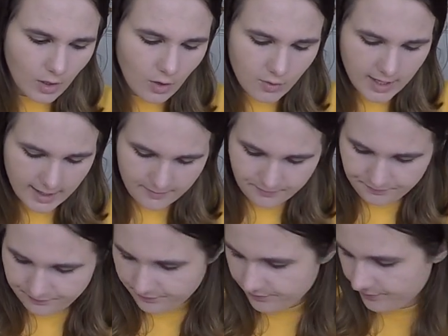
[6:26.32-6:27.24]
Okay,
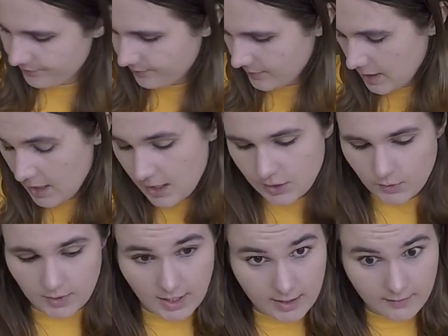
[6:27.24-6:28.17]

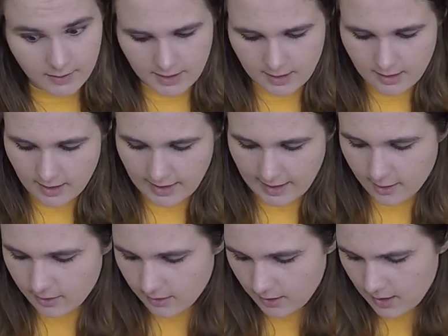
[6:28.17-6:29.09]
so we got everything cut
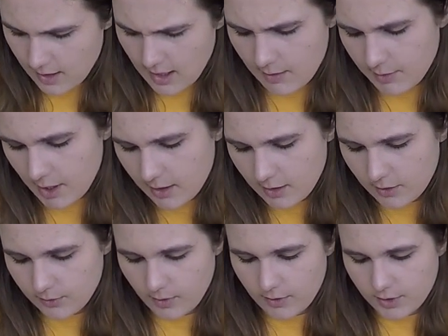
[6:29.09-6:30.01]
out. I'm not
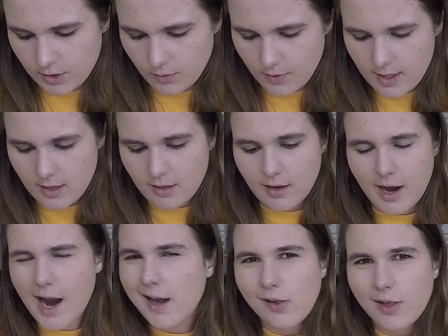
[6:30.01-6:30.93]
gonna throw this away.
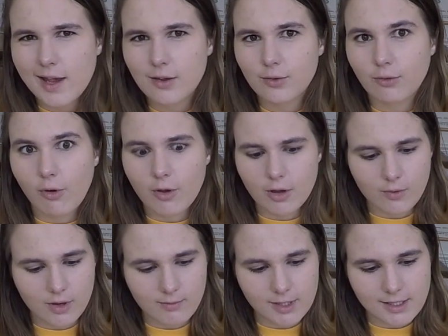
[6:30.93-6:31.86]
I don't like throwing
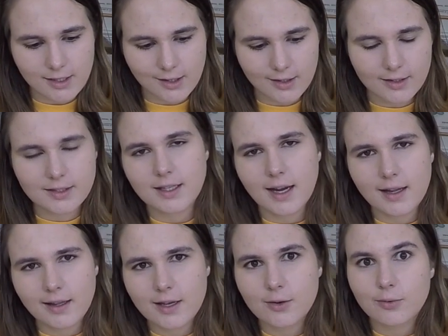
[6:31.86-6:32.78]
away materials. I
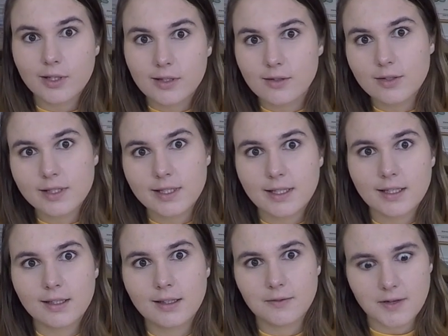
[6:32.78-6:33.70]
like reusing
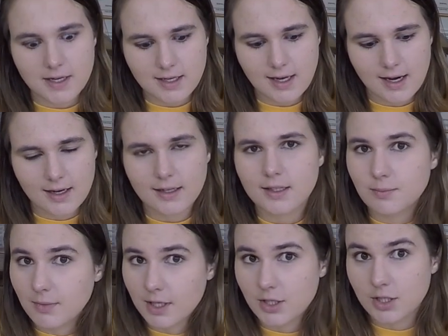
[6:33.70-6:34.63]
it if I can as
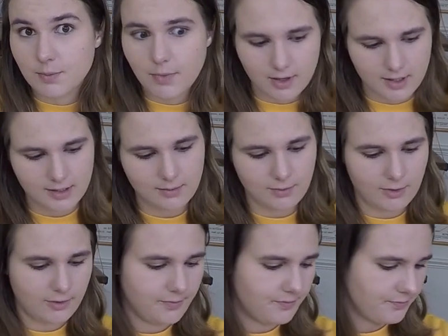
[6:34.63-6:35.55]
much as
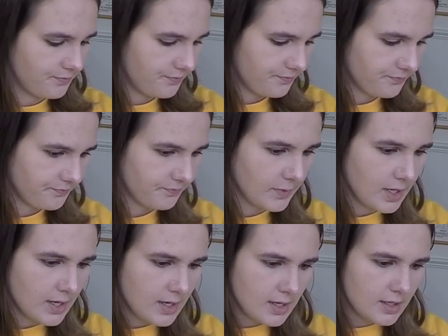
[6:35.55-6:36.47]
possible.
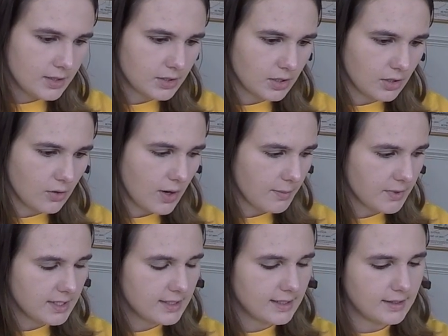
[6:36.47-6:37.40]
So I'm
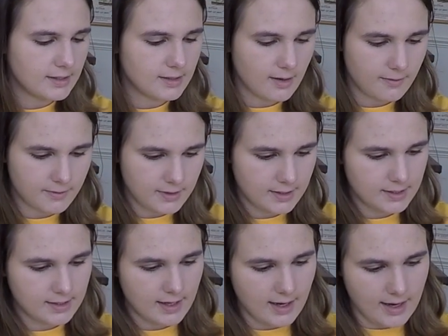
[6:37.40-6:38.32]
gonna set this off to the
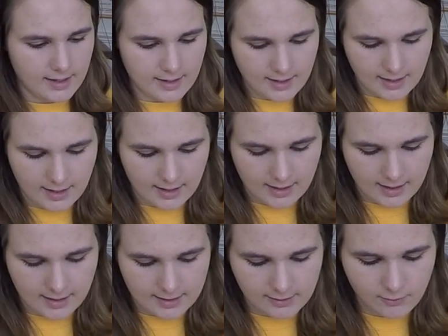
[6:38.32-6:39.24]
side,
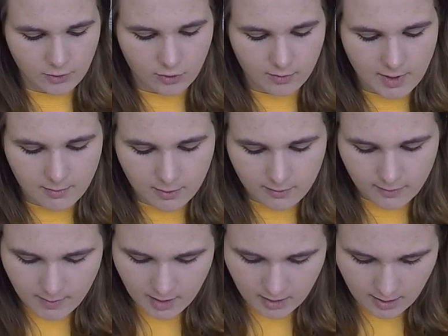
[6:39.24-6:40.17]
and if you remember from our